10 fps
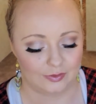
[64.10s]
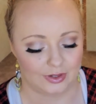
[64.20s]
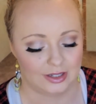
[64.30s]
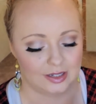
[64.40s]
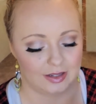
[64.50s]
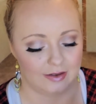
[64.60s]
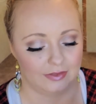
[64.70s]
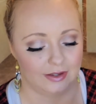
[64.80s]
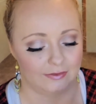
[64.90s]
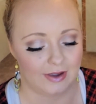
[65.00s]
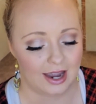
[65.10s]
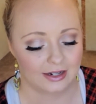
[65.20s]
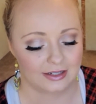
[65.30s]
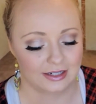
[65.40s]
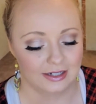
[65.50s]
really love that
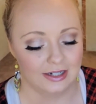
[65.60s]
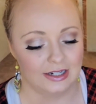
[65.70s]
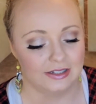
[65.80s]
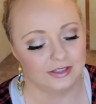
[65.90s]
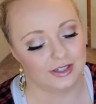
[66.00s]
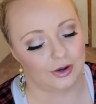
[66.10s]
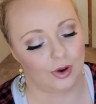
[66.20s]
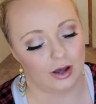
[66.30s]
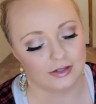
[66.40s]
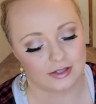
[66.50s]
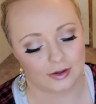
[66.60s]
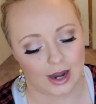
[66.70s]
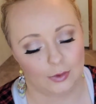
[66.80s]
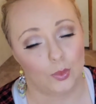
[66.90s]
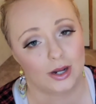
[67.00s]
fact. So also
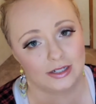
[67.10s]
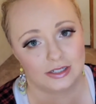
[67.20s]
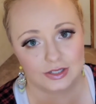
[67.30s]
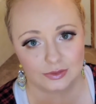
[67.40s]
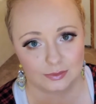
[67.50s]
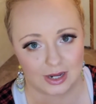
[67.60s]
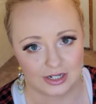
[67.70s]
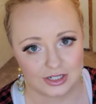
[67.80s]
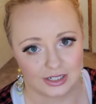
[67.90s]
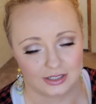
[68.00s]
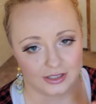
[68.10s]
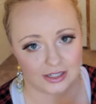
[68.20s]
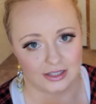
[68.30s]
I wanted to mention